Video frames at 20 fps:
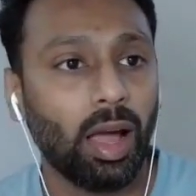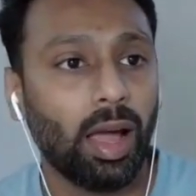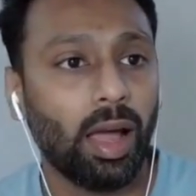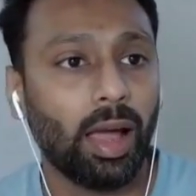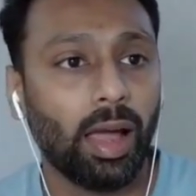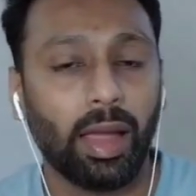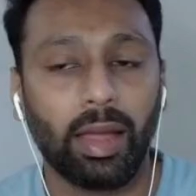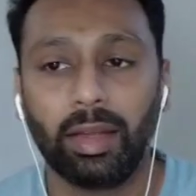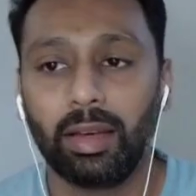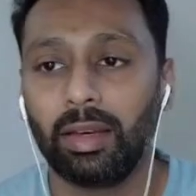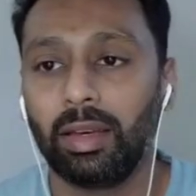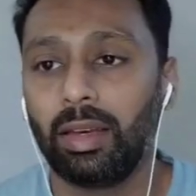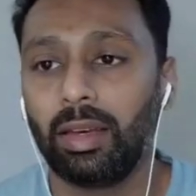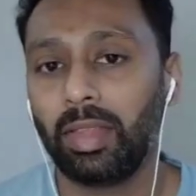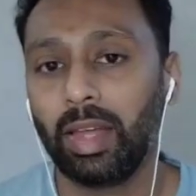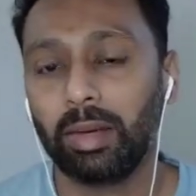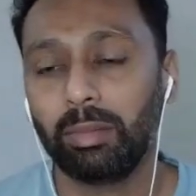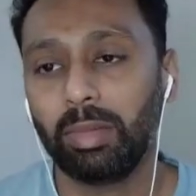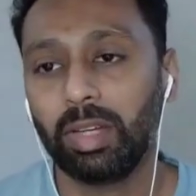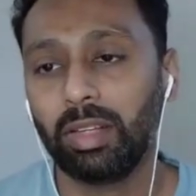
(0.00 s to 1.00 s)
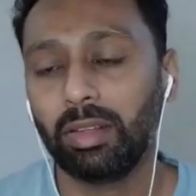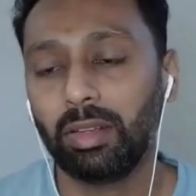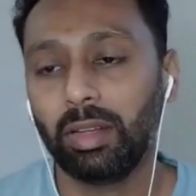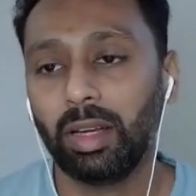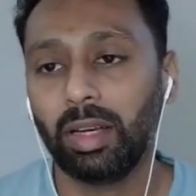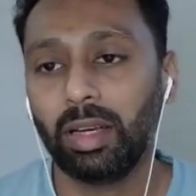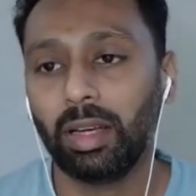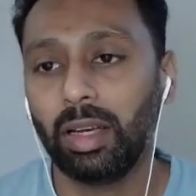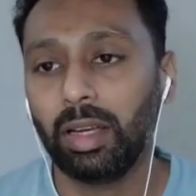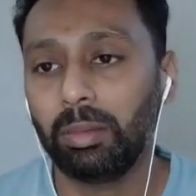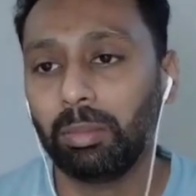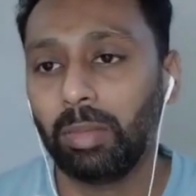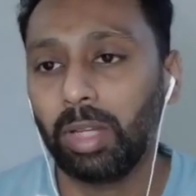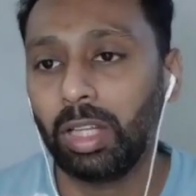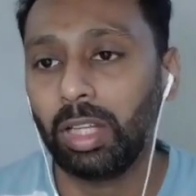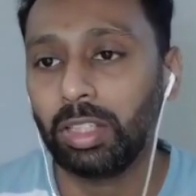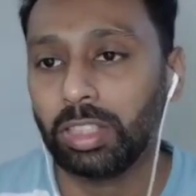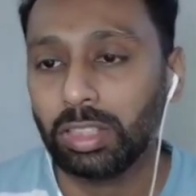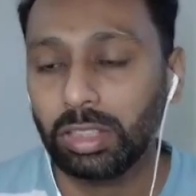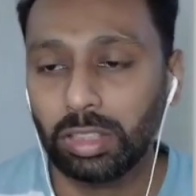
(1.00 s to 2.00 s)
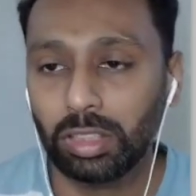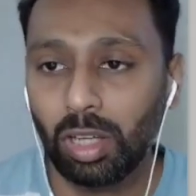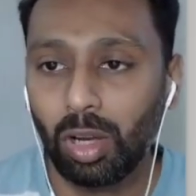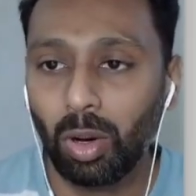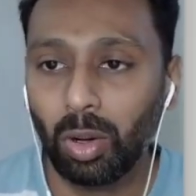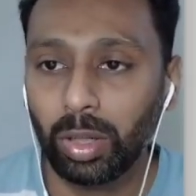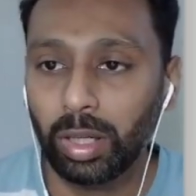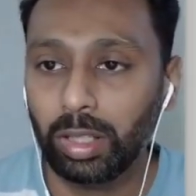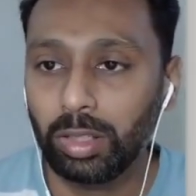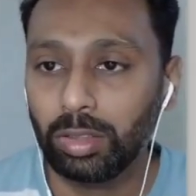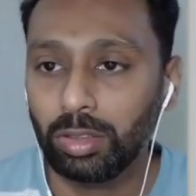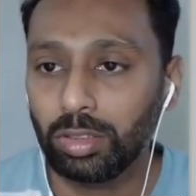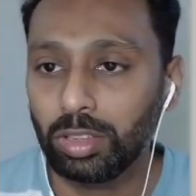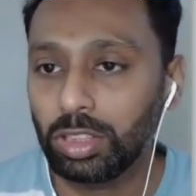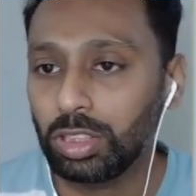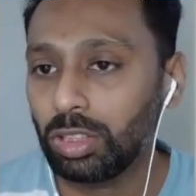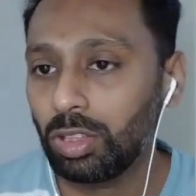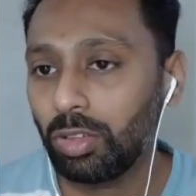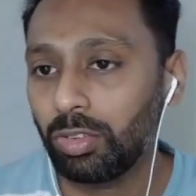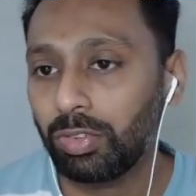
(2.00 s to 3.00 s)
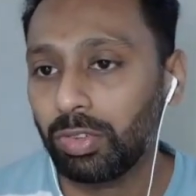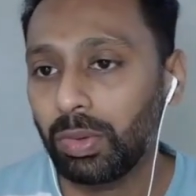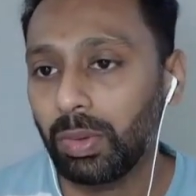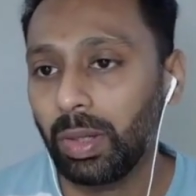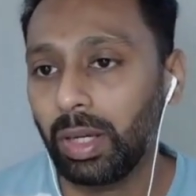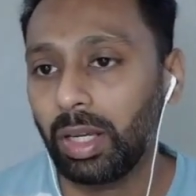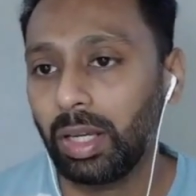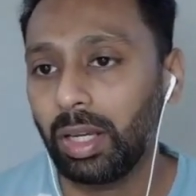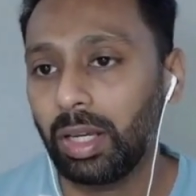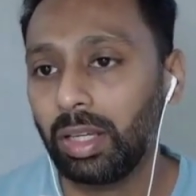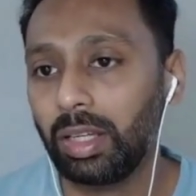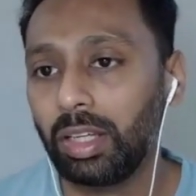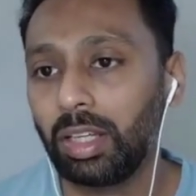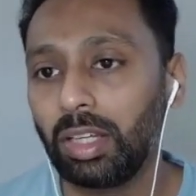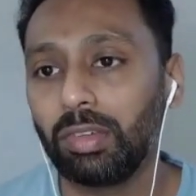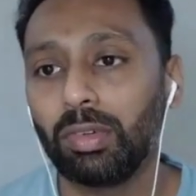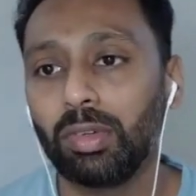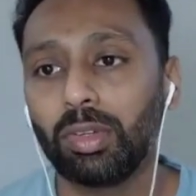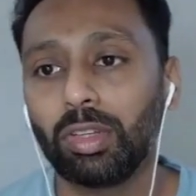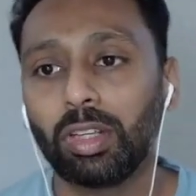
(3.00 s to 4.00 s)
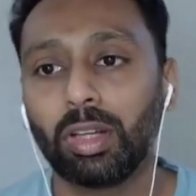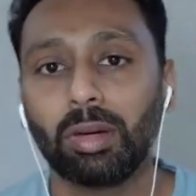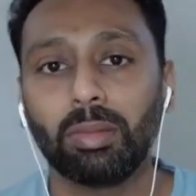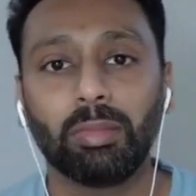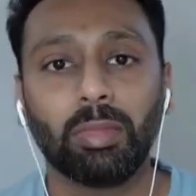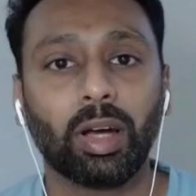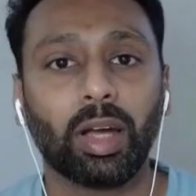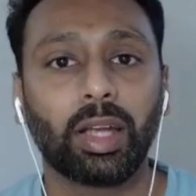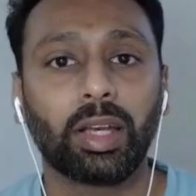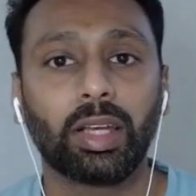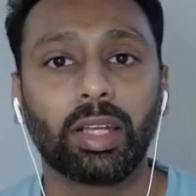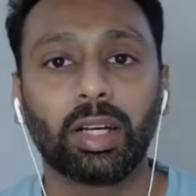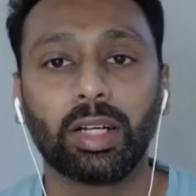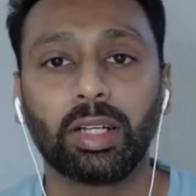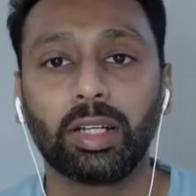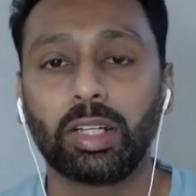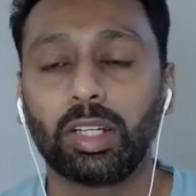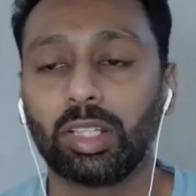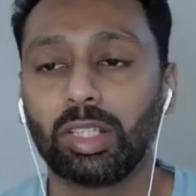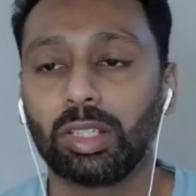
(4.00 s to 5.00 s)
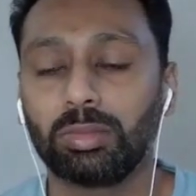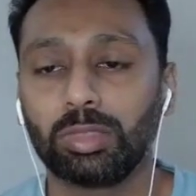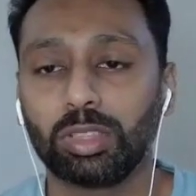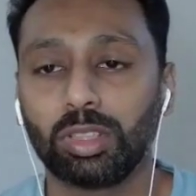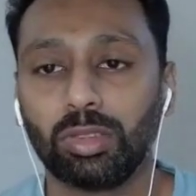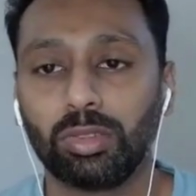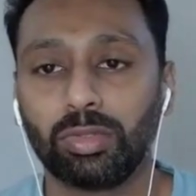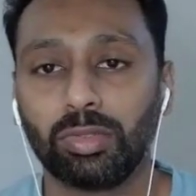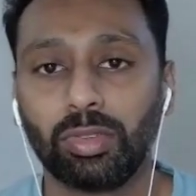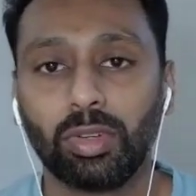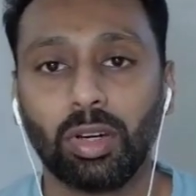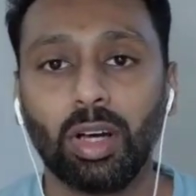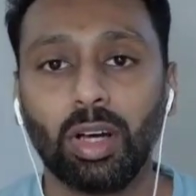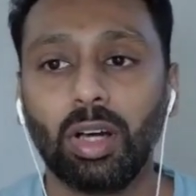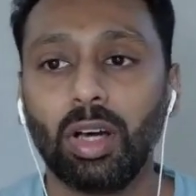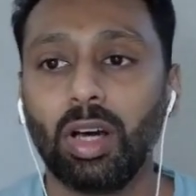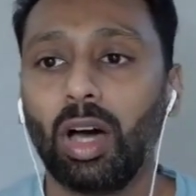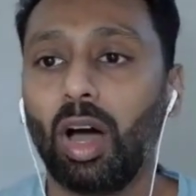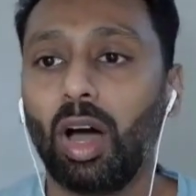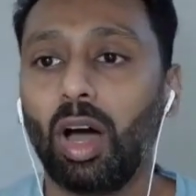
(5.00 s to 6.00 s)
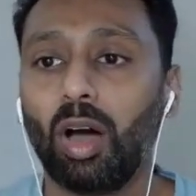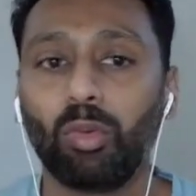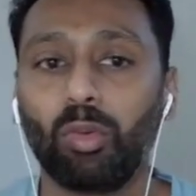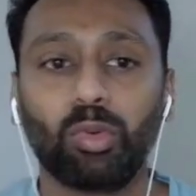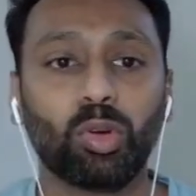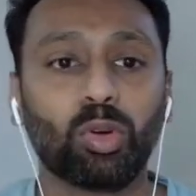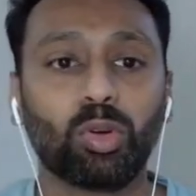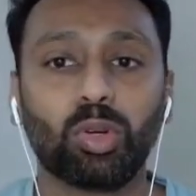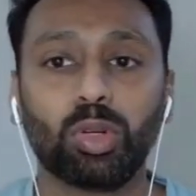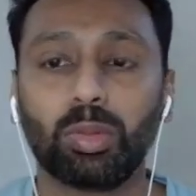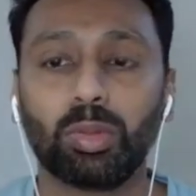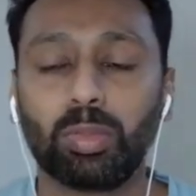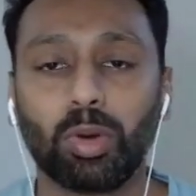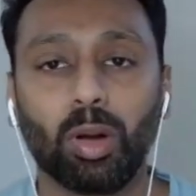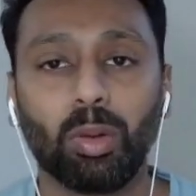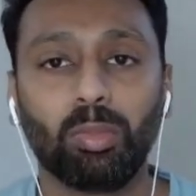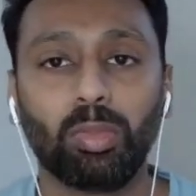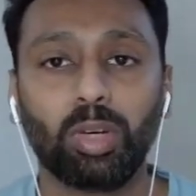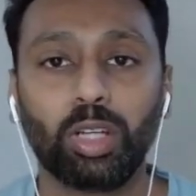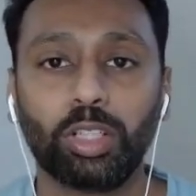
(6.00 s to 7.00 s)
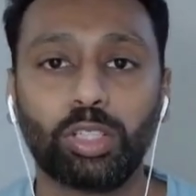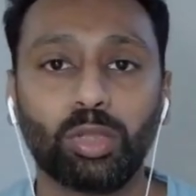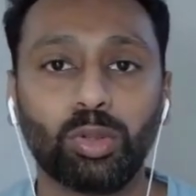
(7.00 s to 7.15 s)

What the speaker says: And that being said, let me just log into the software and give you some idea in terms of how you could probably